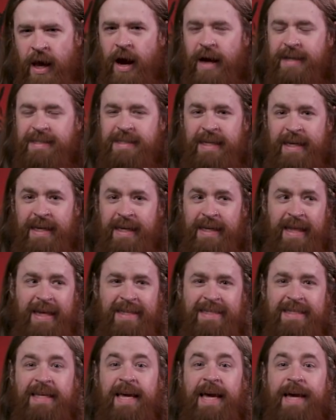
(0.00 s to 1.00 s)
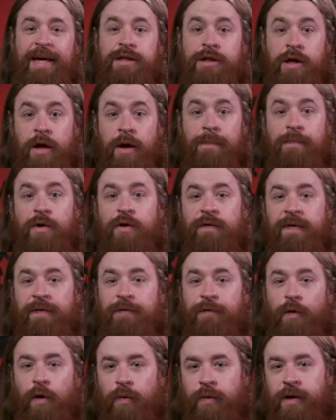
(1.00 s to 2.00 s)
I'd say that's the case moving
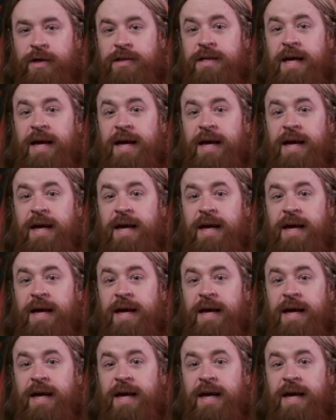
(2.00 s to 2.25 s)
forward.